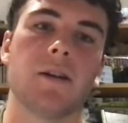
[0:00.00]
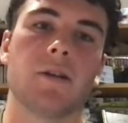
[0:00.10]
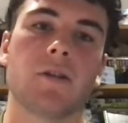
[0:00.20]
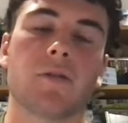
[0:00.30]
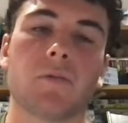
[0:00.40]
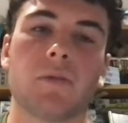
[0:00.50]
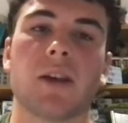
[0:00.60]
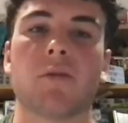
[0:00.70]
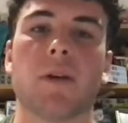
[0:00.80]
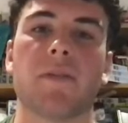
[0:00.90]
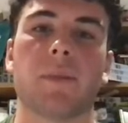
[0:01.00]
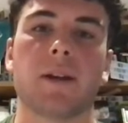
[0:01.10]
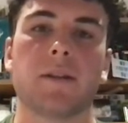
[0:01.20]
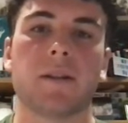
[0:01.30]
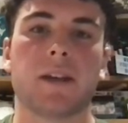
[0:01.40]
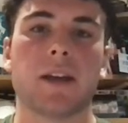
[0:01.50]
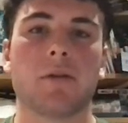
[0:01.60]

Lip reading: because we haven't been in there yet